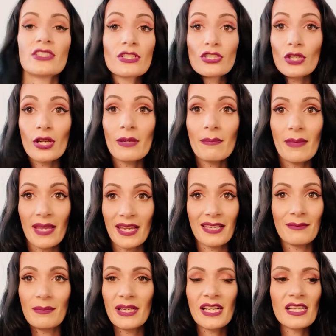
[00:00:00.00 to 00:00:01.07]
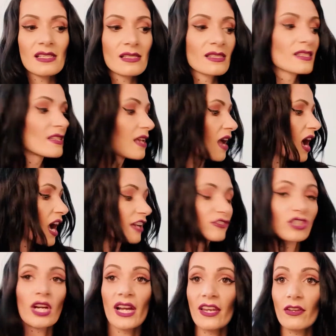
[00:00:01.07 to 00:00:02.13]
So join me, because I've
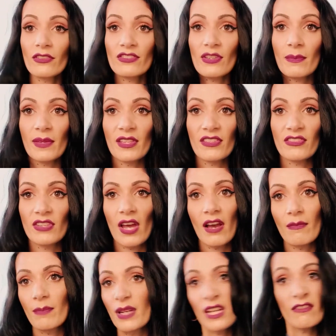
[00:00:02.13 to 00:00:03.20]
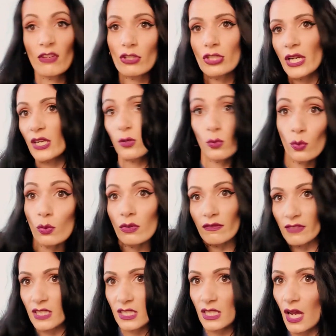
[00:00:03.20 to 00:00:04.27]
tried on some of the stuff, but I've not tried on all
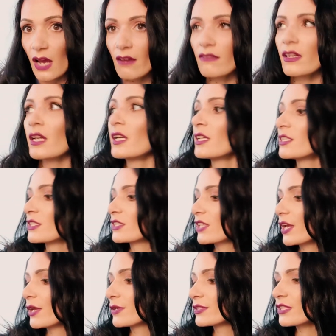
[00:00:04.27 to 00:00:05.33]
of the stuff. So